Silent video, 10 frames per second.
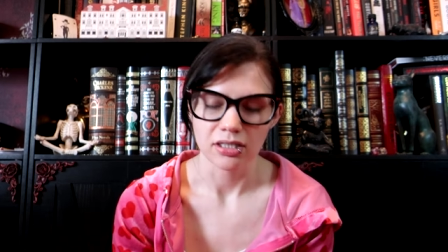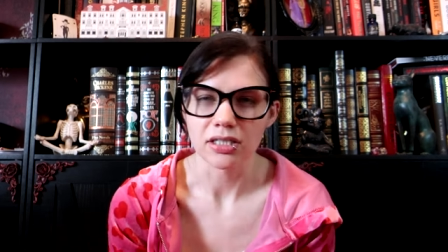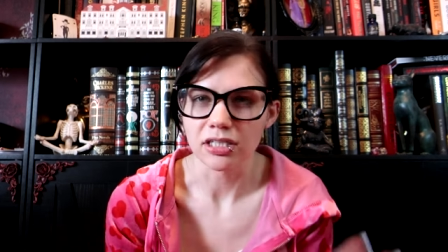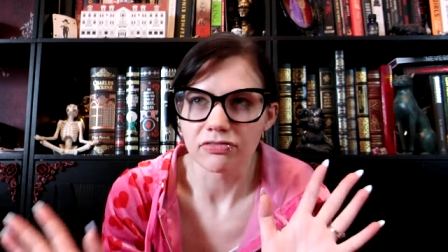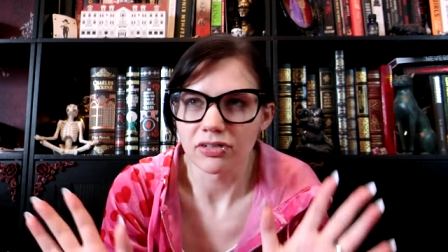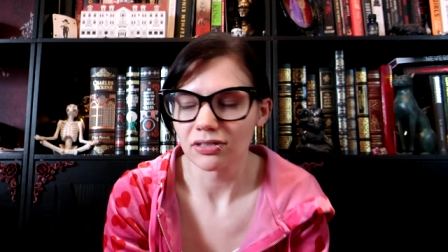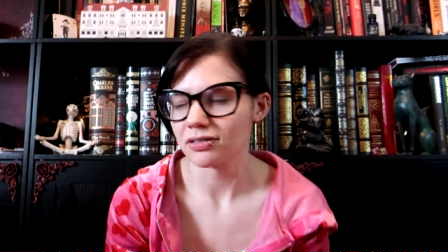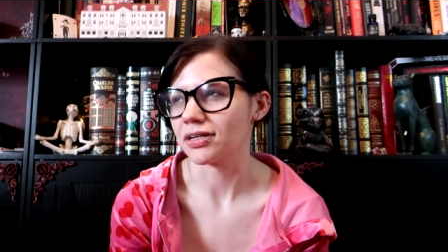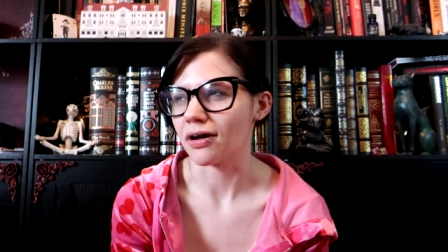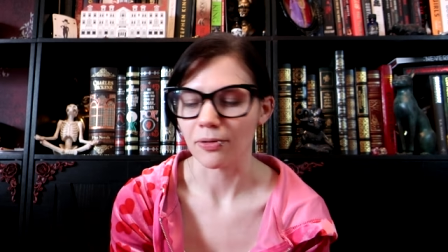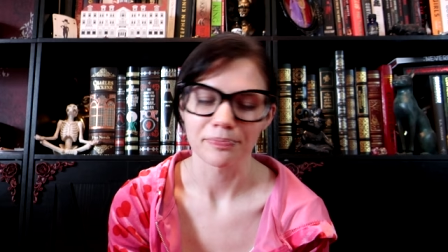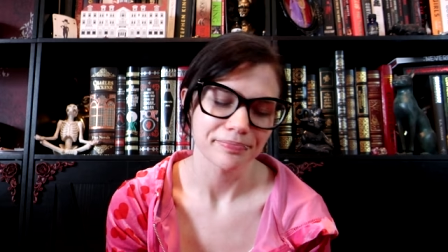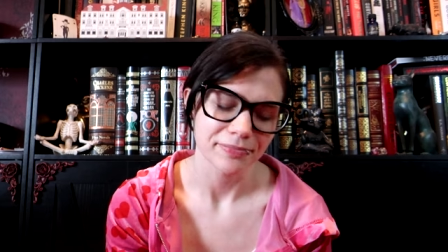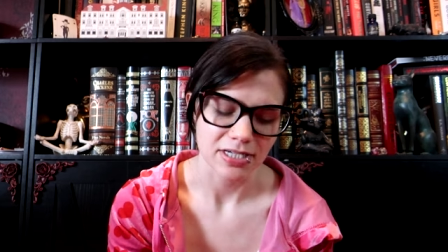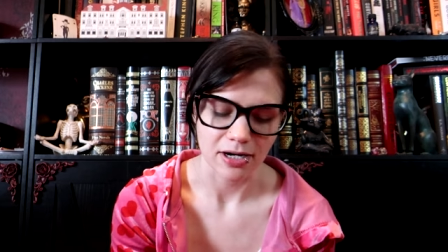evil, you know?
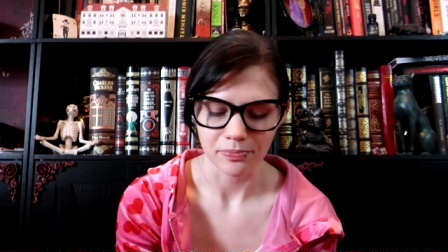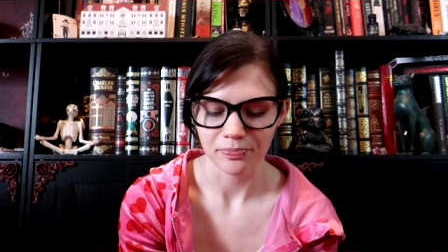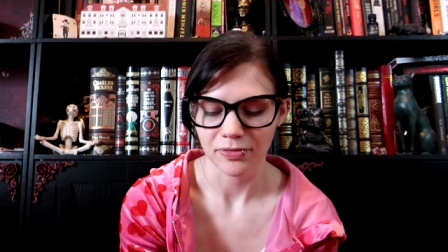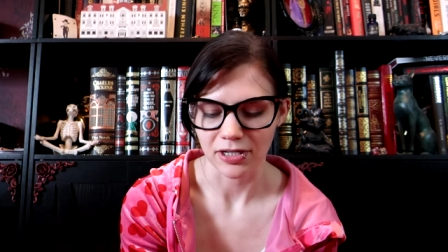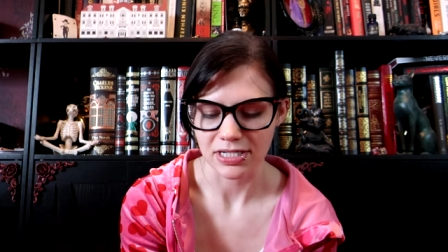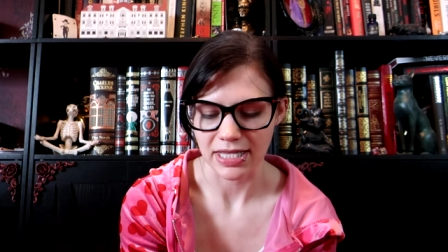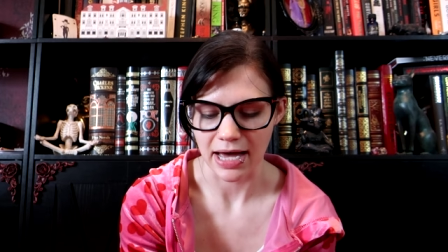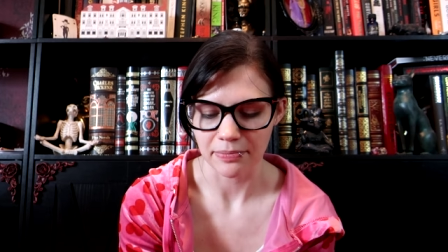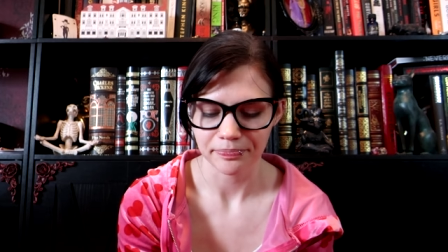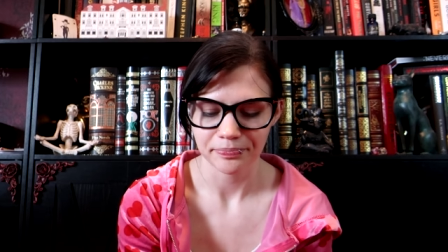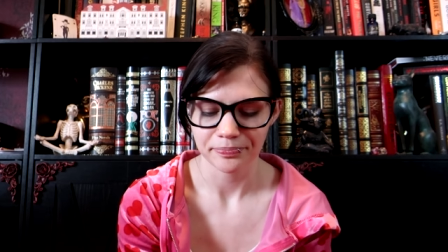So there's that.